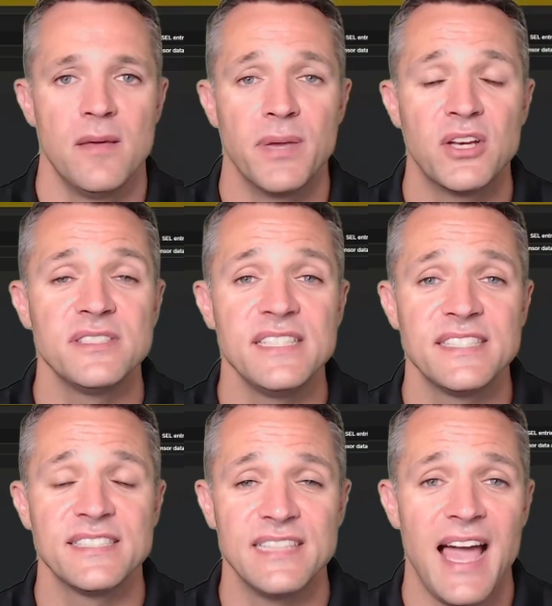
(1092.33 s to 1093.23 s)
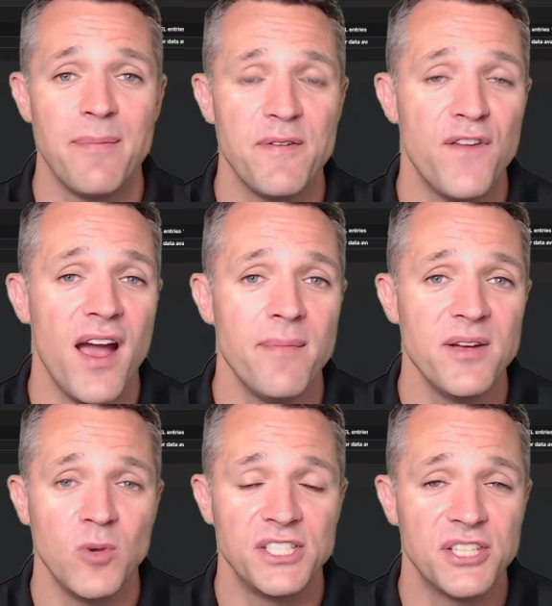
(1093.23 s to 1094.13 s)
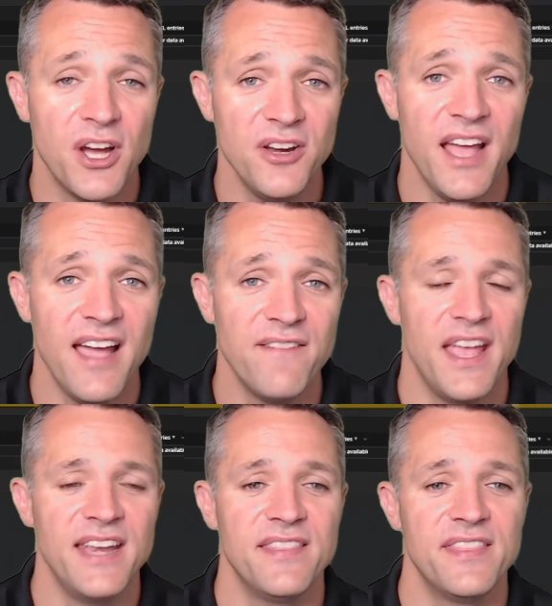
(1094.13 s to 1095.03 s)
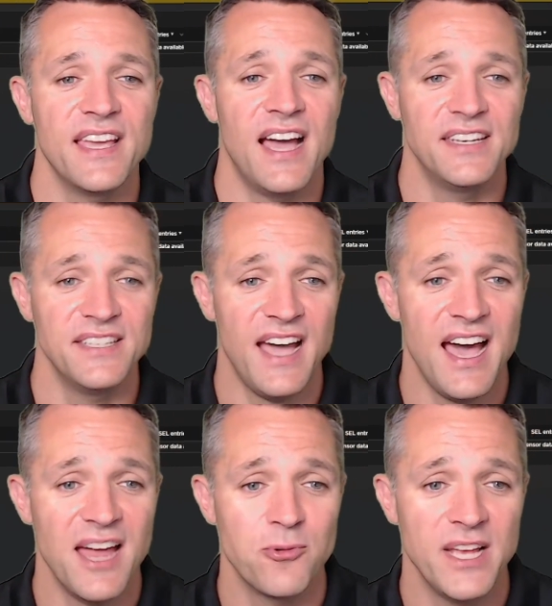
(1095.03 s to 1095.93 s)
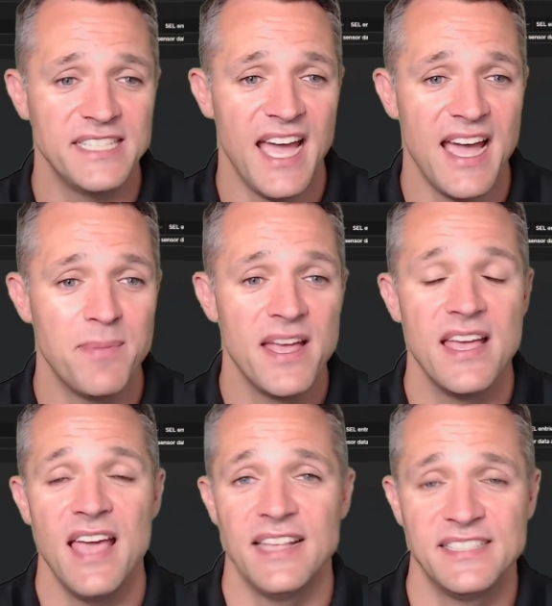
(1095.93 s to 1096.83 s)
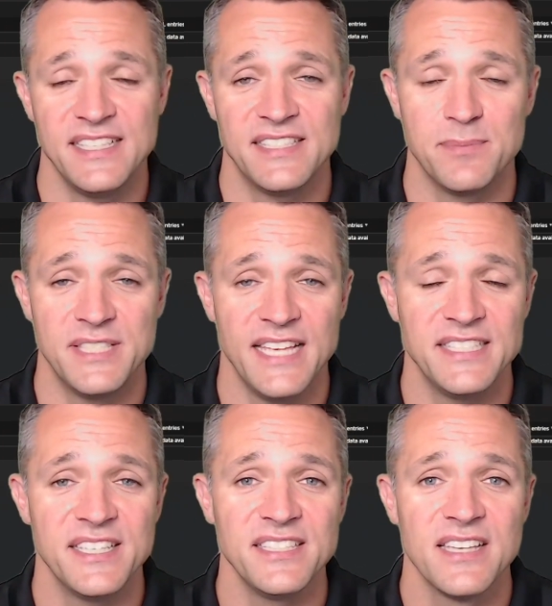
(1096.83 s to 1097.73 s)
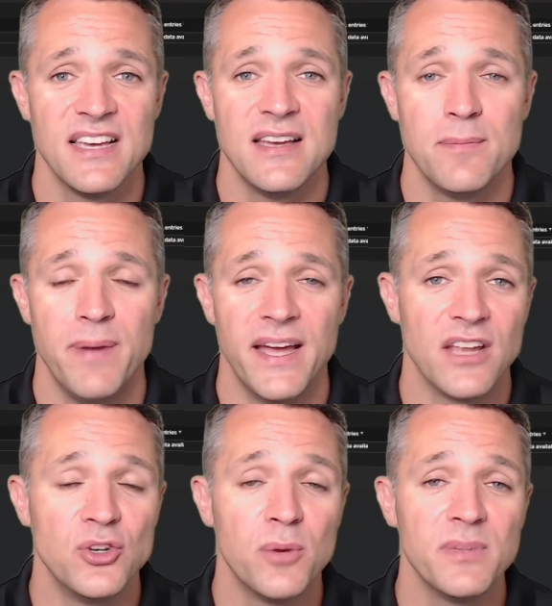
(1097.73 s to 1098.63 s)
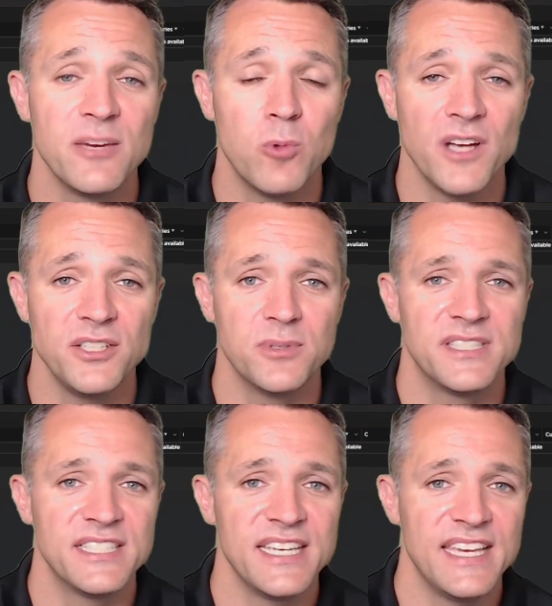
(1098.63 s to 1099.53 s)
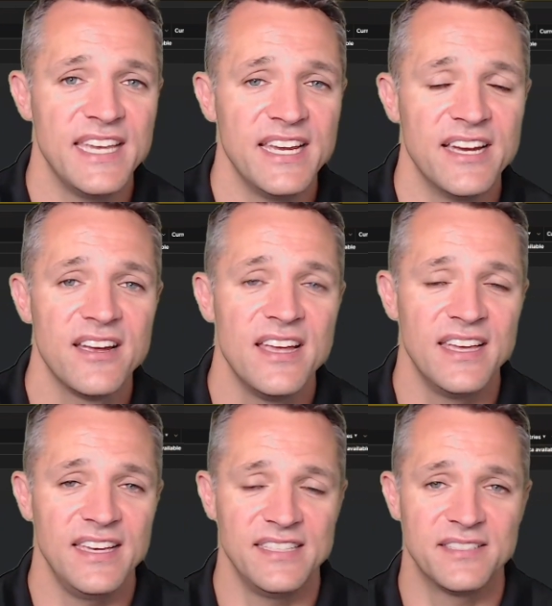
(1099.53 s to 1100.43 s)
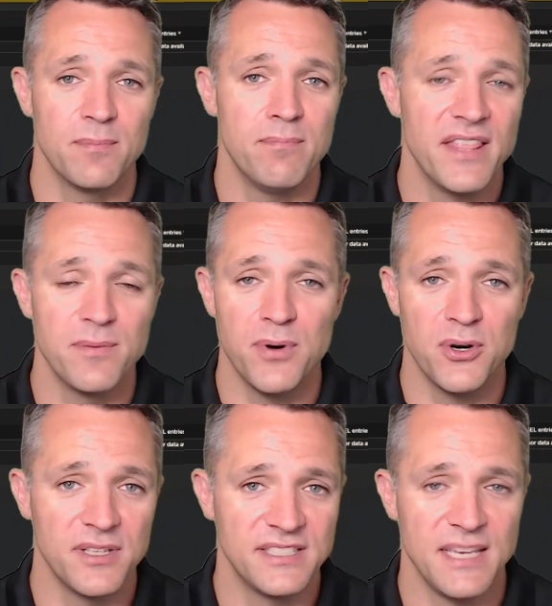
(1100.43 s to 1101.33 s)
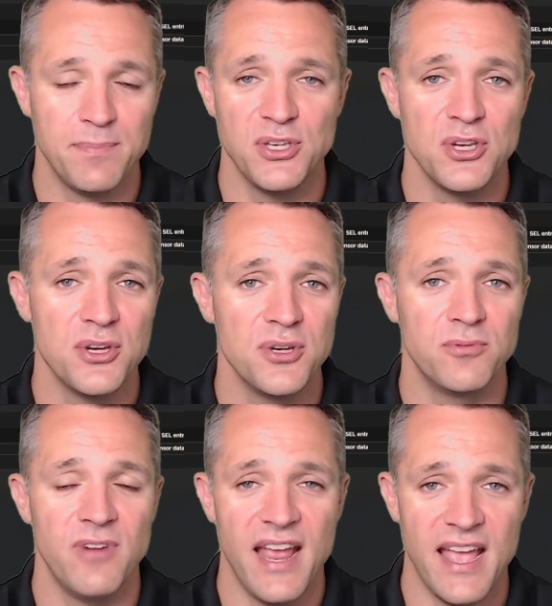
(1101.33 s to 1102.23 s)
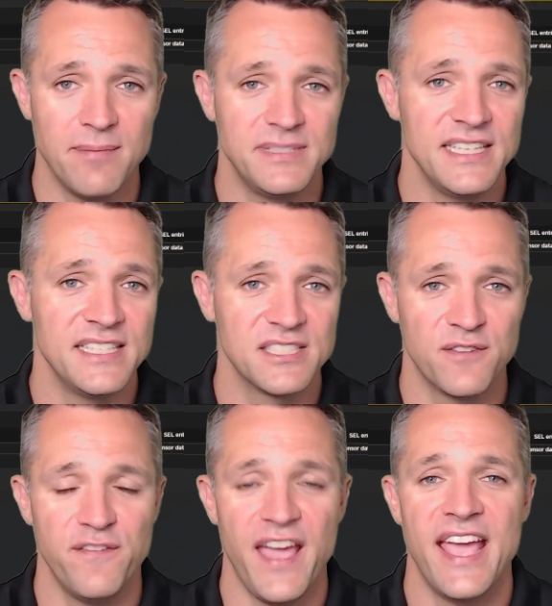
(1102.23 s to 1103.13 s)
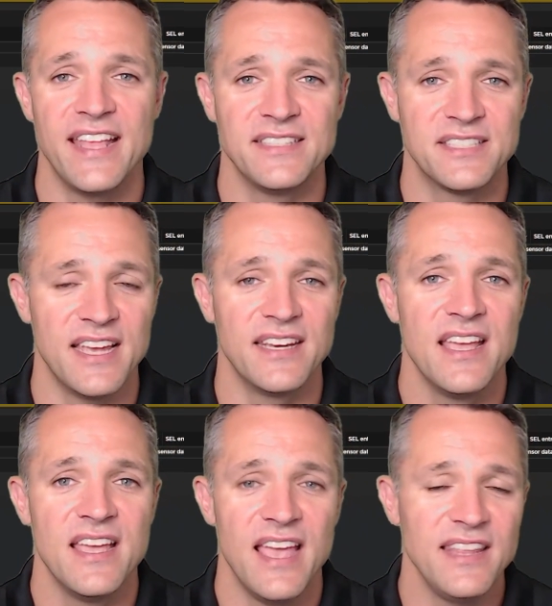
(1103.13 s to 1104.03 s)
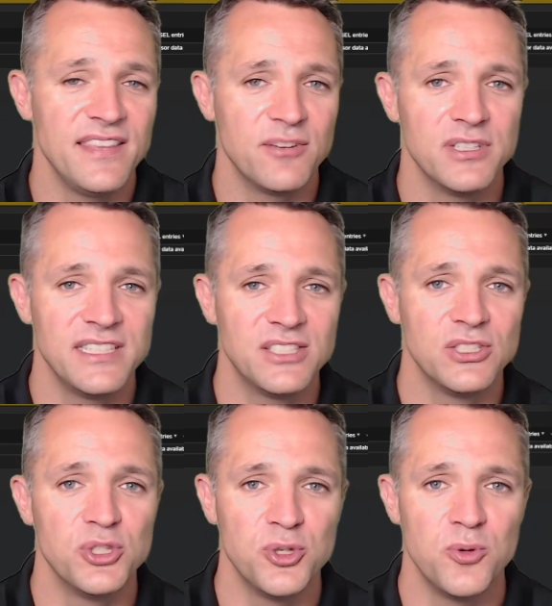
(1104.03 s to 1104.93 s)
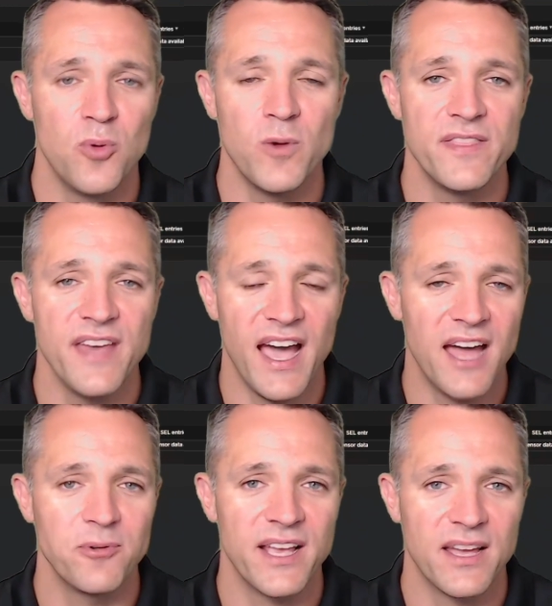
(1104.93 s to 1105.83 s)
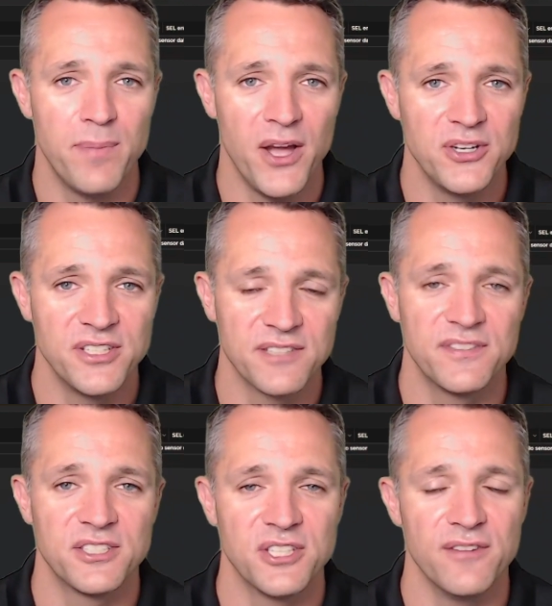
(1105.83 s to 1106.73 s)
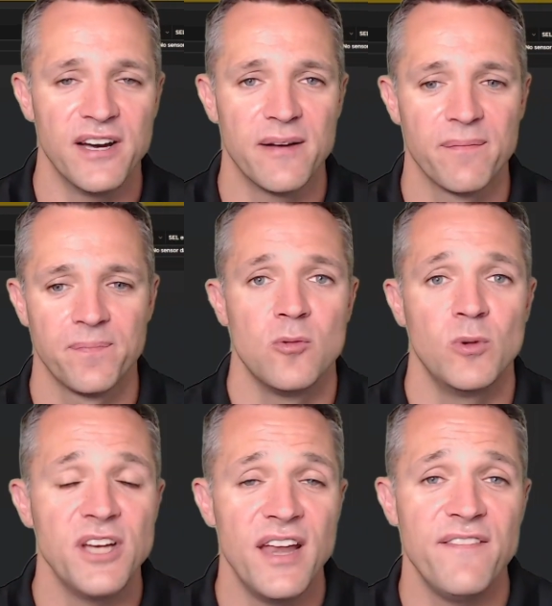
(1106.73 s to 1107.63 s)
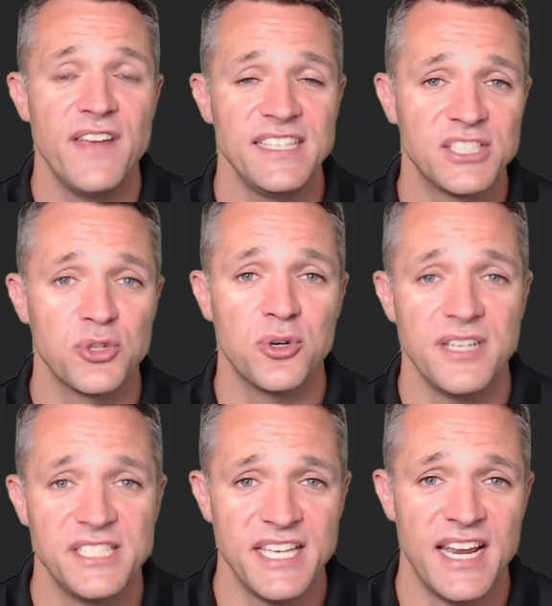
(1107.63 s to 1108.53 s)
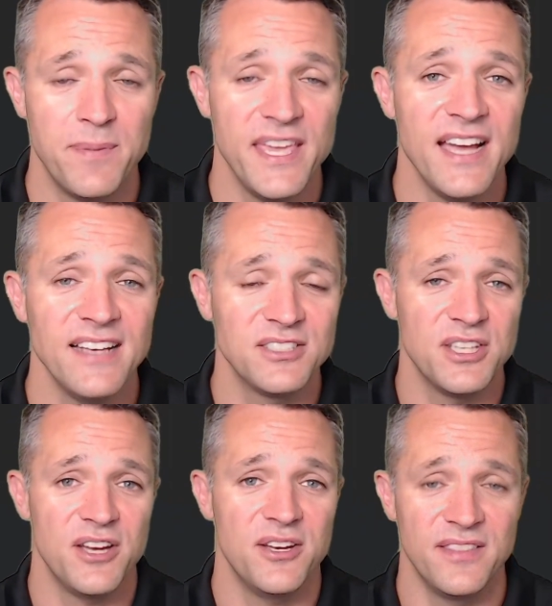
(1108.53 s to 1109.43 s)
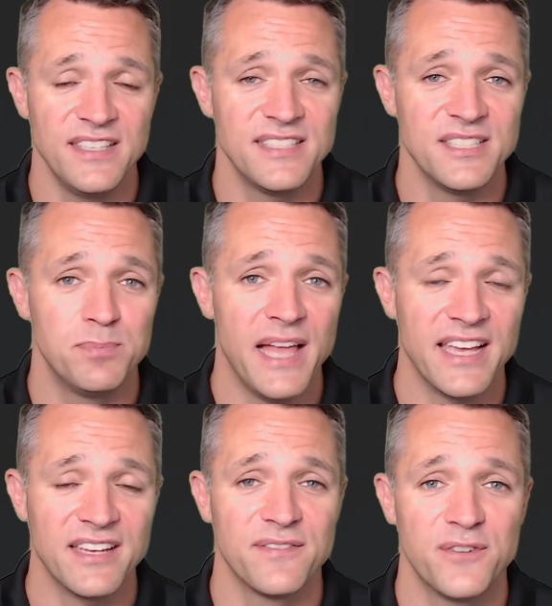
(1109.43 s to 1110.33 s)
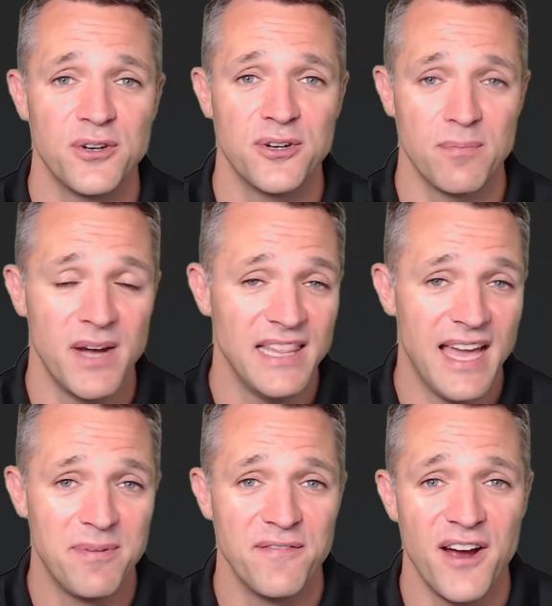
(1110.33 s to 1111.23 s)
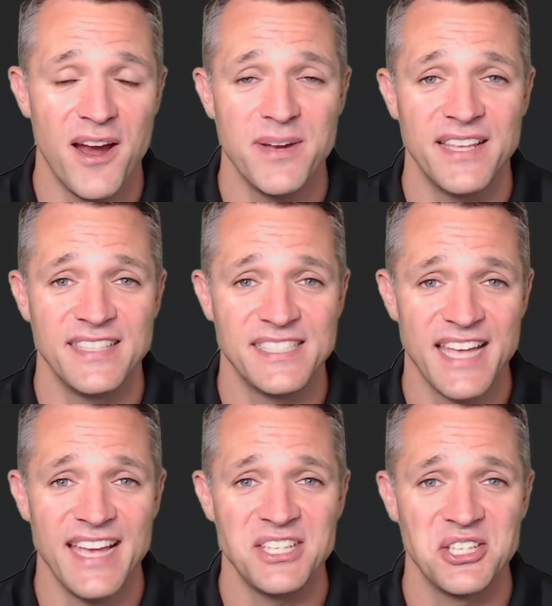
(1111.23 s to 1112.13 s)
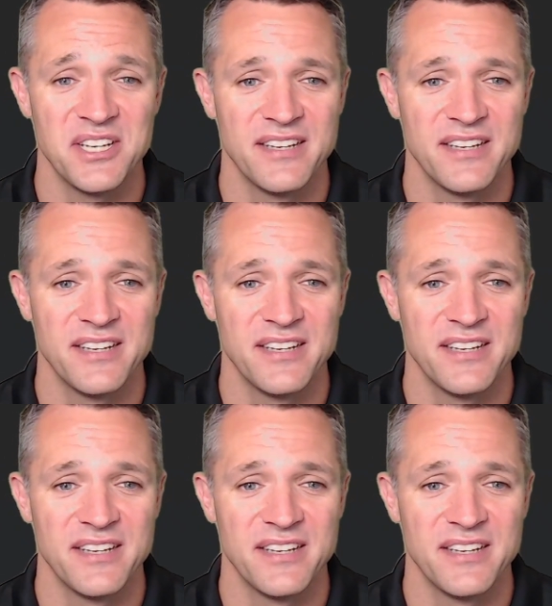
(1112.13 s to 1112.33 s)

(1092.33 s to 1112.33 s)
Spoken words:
Because this is a lab environment, we don't have anything under the hardware tab and system sensors. But normally what you would see here is motherboard, CPU, RAM, disk, fans, and anything really to do with the hardware components of the server. We don't have any storage set up here, so this is blank for my lab environment at this stage.